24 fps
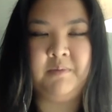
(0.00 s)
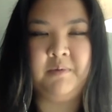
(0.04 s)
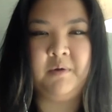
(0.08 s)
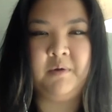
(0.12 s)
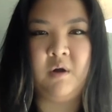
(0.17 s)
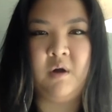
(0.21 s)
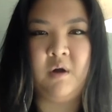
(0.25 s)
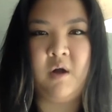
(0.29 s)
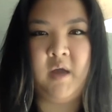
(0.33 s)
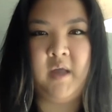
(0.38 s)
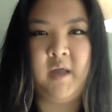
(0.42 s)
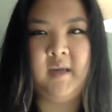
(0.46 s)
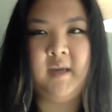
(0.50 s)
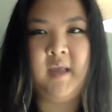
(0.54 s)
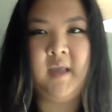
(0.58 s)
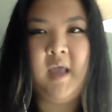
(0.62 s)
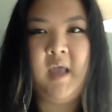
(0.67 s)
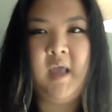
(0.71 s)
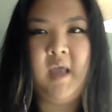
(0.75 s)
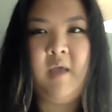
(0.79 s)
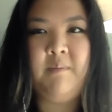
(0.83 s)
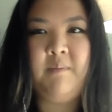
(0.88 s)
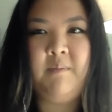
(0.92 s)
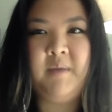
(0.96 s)
that people are
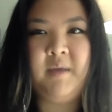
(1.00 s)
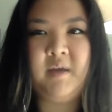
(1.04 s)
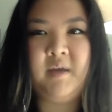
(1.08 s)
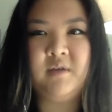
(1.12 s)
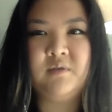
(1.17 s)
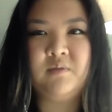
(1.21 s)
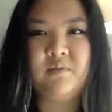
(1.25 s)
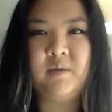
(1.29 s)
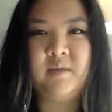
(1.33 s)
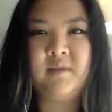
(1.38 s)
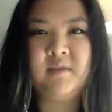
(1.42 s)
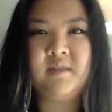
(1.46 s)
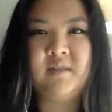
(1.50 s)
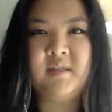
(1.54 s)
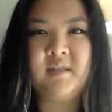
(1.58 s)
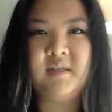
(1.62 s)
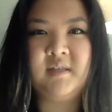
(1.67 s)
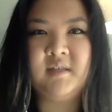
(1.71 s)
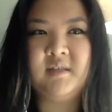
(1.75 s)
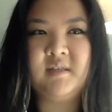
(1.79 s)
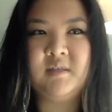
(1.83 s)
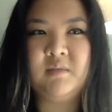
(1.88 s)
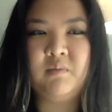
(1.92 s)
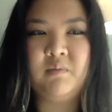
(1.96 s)
on. Because
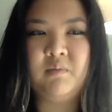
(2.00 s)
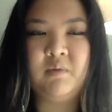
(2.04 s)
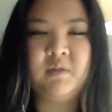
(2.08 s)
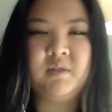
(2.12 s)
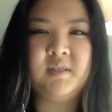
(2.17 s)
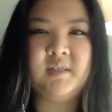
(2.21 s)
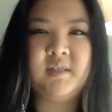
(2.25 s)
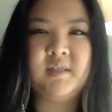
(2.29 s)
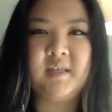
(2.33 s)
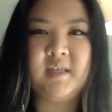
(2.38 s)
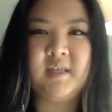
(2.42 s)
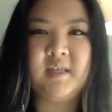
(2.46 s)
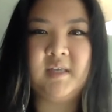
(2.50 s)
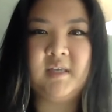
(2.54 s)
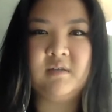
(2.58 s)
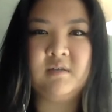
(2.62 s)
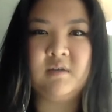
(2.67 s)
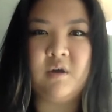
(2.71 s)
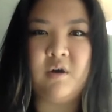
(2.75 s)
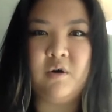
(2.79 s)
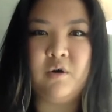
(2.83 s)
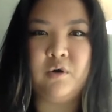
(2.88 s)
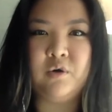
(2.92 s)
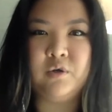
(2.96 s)
once this
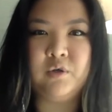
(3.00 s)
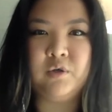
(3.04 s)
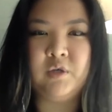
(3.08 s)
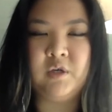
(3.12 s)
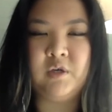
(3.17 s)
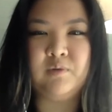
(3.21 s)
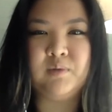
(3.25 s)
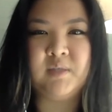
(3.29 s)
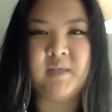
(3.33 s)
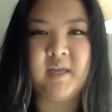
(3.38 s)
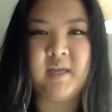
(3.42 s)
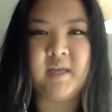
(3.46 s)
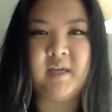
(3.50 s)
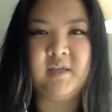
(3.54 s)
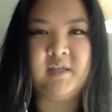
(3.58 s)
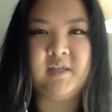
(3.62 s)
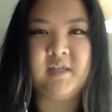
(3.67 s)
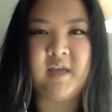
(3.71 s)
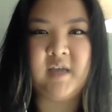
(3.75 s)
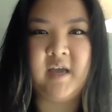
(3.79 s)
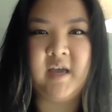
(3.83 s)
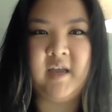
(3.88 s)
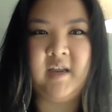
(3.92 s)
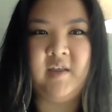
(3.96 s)
is all,
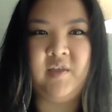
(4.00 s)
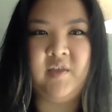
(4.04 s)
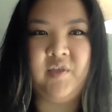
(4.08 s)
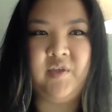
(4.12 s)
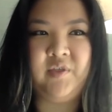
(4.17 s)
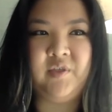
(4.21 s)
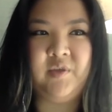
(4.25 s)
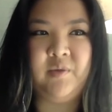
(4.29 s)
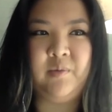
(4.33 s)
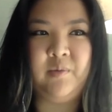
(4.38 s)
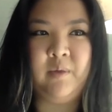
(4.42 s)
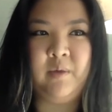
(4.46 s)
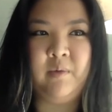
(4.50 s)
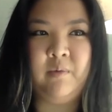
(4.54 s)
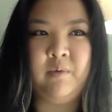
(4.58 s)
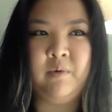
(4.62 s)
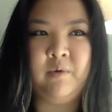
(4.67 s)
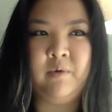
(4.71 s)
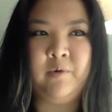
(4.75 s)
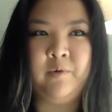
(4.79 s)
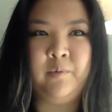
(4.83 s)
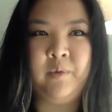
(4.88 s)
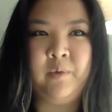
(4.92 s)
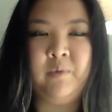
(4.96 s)
said and done, I think
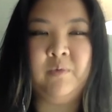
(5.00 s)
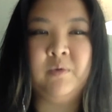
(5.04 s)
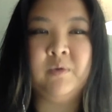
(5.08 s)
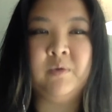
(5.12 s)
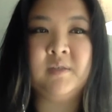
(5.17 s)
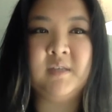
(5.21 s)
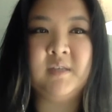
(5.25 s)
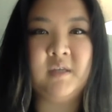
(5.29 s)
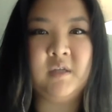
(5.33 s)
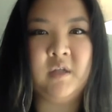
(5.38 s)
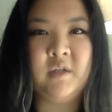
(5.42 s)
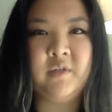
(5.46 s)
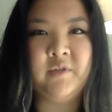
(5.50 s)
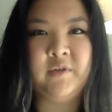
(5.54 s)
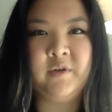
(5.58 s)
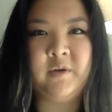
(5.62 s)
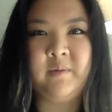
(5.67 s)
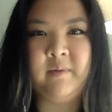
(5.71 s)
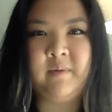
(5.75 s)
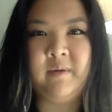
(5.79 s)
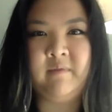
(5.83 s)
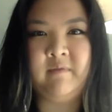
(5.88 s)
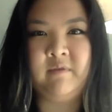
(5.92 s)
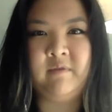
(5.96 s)
that we will
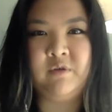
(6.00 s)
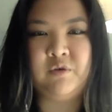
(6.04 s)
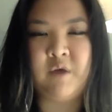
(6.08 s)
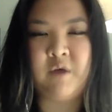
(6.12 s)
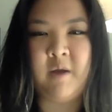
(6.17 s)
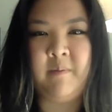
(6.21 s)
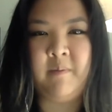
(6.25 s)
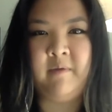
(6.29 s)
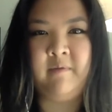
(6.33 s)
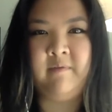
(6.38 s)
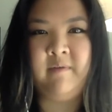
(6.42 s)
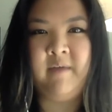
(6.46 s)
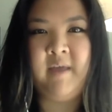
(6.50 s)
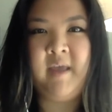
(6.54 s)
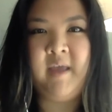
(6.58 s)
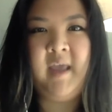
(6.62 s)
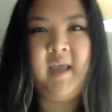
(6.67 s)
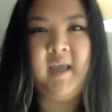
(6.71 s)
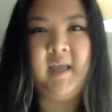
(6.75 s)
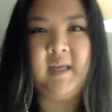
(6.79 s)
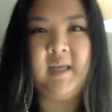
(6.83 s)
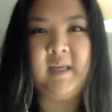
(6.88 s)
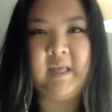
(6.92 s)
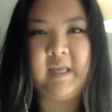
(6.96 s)
see a little bit of a drop
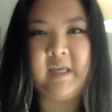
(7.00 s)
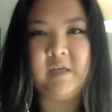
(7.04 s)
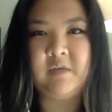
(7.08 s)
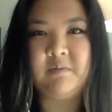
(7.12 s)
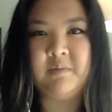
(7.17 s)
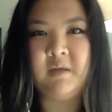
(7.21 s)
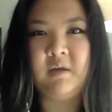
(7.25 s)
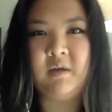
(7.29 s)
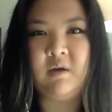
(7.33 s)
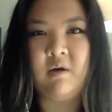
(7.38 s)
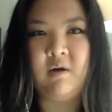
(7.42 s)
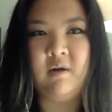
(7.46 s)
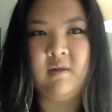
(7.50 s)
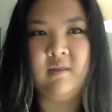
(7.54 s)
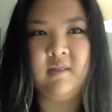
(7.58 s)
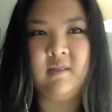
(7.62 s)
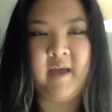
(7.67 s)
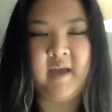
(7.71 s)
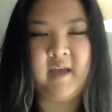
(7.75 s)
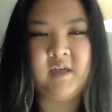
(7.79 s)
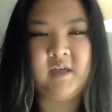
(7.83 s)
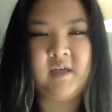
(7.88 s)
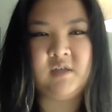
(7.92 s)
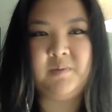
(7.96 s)
of
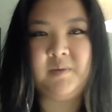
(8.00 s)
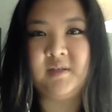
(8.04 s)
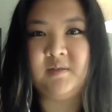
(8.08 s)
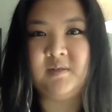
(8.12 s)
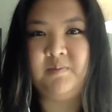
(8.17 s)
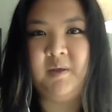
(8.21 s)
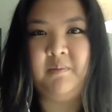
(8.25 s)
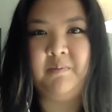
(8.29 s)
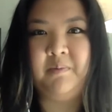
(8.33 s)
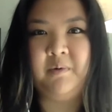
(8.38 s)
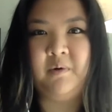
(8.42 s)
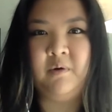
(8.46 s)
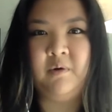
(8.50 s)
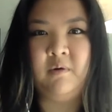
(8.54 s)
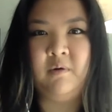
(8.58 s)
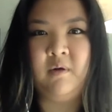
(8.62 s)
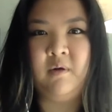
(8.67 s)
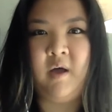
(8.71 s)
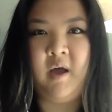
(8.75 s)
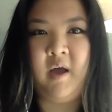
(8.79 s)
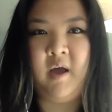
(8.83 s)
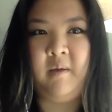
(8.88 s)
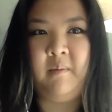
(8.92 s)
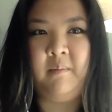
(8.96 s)
engagement online, just
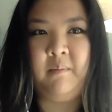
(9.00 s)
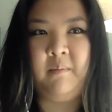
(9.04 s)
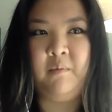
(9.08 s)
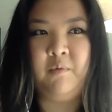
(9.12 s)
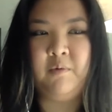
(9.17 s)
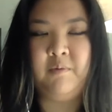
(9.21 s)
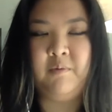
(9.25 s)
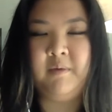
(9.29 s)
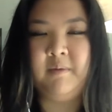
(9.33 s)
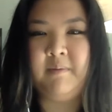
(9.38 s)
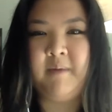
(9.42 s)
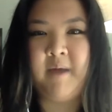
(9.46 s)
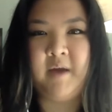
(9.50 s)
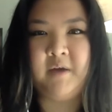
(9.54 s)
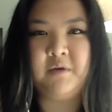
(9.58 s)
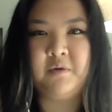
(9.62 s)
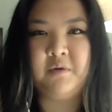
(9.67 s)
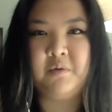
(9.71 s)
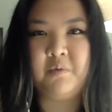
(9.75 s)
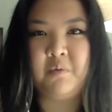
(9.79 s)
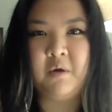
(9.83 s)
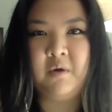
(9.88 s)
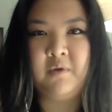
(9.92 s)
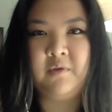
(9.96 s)
because people
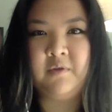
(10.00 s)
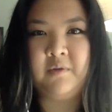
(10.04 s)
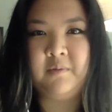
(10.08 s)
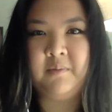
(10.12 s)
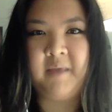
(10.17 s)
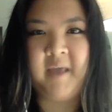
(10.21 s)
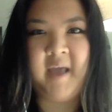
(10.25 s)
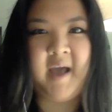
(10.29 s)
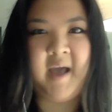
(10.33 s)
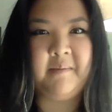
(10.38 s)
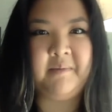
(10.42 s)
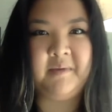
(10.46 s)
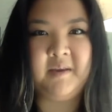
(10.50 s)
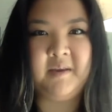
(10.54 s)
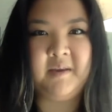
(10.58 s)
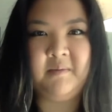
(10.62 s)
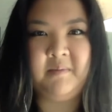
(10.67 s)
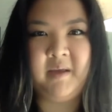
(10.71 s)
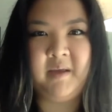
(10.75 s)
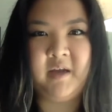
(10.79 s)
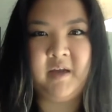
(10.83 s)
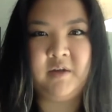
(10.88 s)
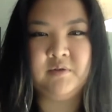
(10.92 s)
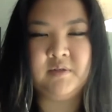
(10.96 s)
will be back to work. They'll be
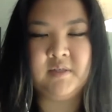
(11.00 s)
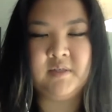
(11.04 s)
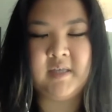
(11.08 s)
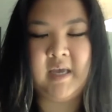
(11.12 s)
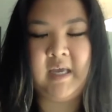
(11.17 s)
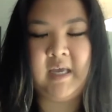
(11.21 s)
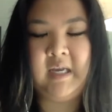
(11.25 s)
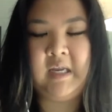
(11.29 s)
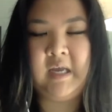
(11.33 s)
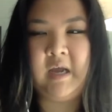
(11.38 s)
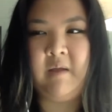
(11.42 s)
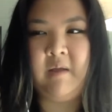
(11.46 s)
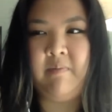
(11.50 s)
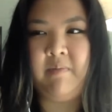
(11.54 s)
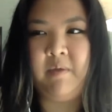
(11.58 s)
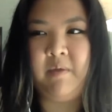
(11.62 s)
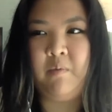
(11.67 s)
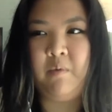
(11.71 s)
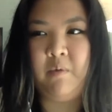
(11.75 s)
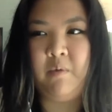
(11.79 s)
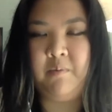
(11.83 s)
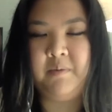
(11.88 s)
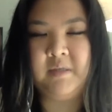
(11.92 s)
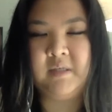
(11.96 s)
happy to be outside.
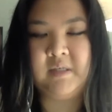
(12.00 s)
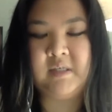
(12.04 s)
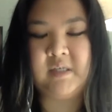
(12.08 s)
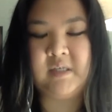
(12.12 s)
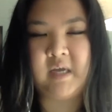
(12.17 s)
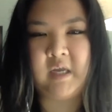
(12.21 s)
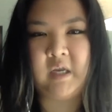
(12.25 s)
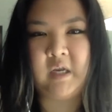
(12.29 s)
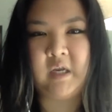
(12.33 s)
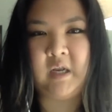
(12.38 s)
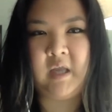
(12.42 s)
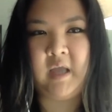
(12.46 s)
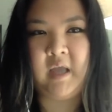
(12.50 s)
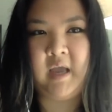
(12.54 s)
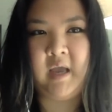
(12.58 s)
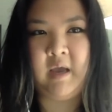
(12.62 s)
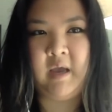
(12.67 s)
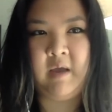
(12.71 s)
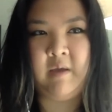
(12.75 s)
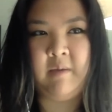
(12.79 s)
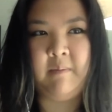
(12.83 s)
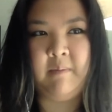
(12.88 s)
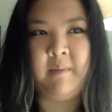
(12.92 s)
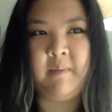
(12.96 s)
They won't be stuck
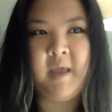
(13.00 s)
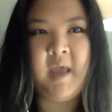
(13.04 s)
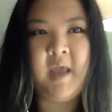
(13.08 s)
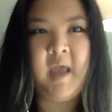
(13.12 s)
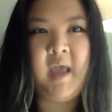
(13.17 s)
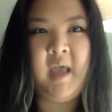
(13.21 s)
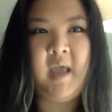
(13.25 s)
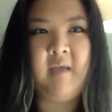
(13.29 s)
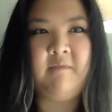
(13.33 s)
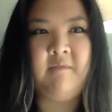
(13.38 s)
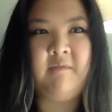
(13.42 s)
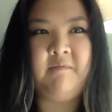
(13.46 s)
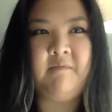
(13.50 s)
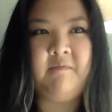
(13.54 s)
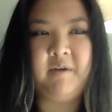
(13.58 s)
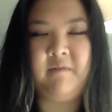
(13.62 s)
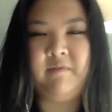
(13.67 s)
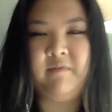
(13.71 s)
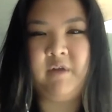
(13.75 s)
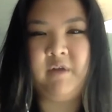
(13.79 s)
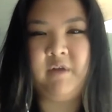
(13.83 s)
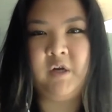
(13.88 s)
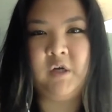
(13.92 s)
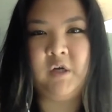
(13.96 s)

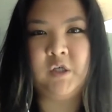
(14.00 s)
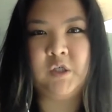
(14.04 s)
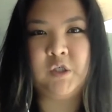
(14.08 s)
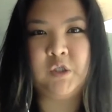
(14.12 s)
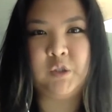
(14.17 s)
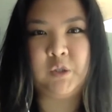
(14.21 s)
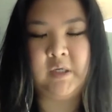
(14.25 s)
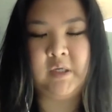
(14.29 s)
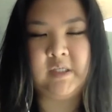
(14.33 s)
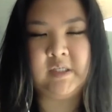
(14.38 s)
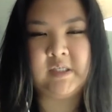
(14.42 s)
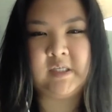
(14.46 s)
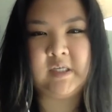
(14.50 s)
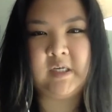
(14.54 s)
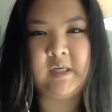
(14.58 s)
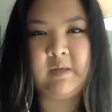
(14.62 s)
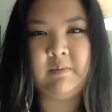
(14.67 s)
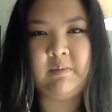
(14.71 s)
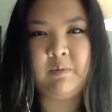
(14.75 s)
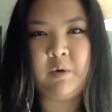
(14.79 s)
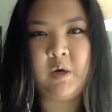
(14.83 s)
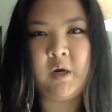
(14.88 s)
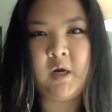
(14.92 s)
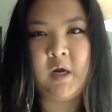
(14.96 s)
in front of their
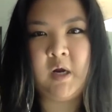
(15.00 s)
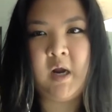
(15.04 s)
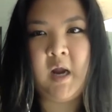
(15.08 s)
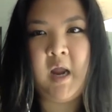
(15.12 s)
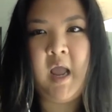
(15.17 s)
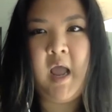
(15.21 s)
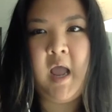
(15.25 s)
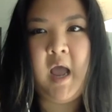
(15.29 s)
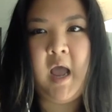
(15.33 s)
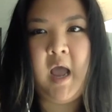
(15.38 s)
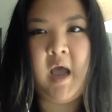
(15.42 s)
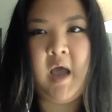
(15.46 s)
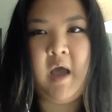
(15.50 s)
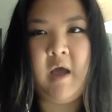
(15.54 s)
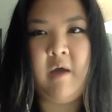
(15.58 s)
screens anymore.